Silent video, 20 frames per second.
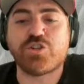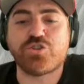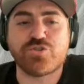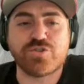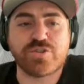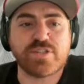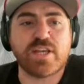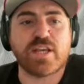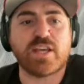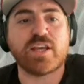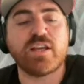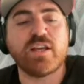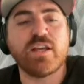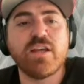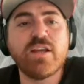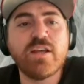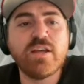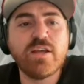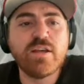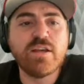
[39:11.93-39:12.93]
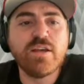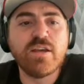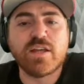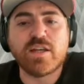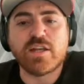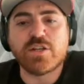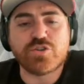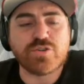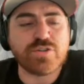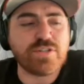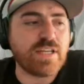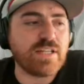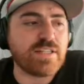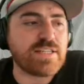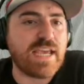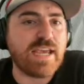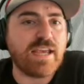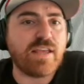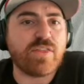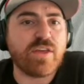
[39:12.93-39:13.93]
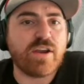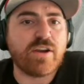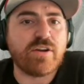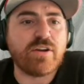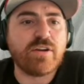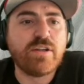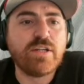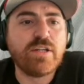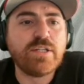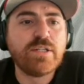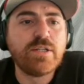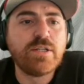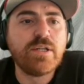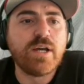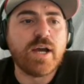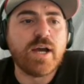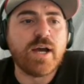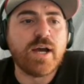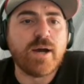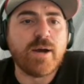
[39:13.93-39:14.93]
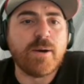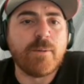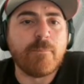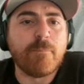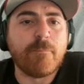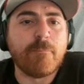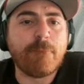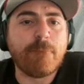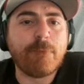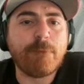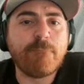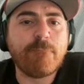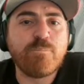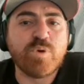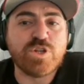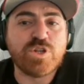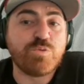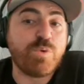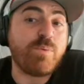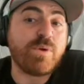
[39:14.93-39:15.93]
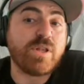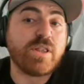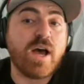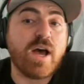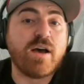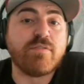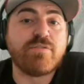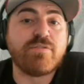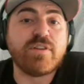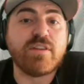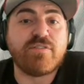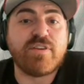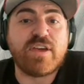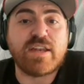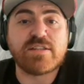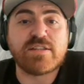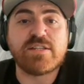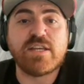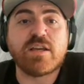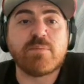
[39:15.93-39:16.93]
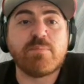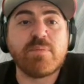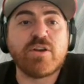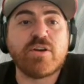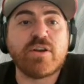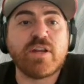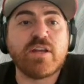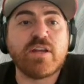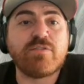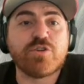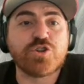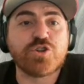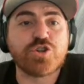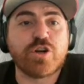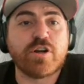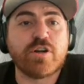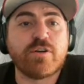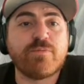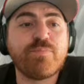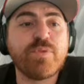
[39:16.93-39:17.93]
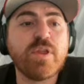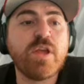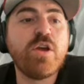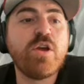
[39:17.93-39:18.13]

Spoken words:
interesting take there, which we would love in the fantasy community for sure.